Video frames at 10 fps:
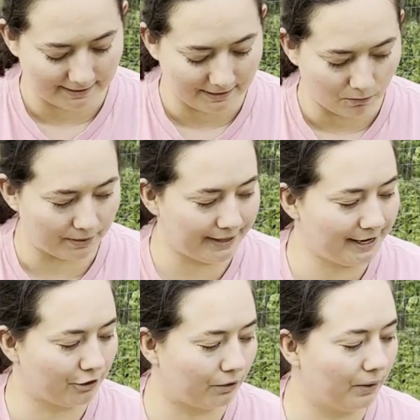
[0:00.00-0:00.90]
When
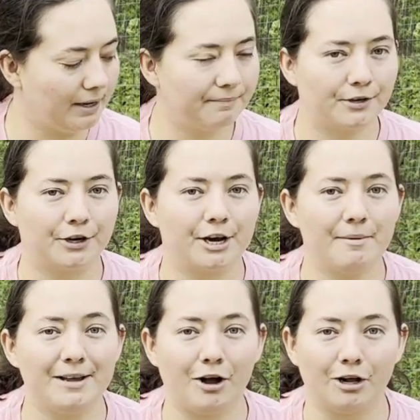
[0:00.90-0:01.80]
they grow up, they're going
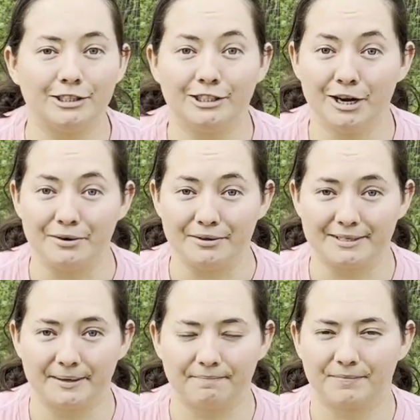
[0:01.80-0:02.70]
to be called
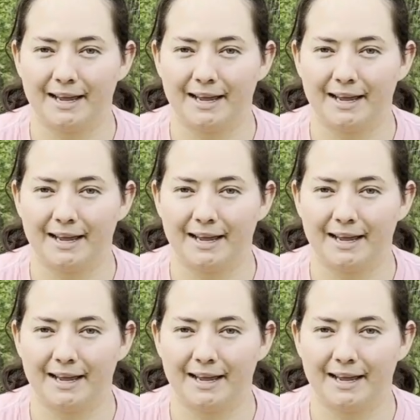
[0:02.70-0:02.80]
does.